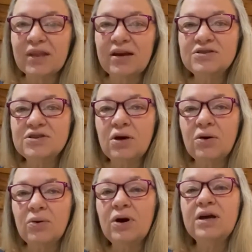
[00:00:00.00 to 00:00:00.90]

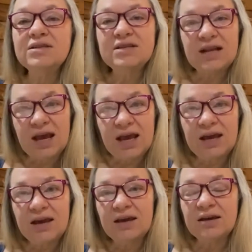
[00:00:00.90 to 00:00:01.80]
So
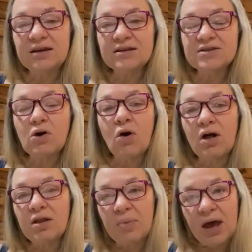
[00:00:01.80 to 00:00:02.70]
today is
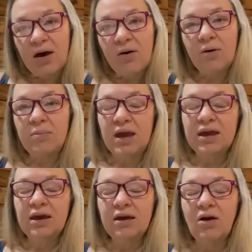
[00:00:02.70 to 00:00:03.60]
all about
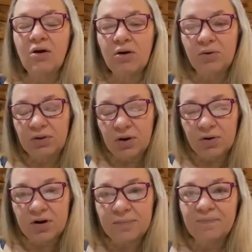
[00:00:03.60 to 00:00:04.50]
making our own
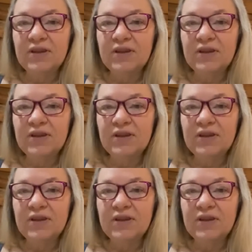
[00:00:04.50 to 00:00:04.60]
yogurt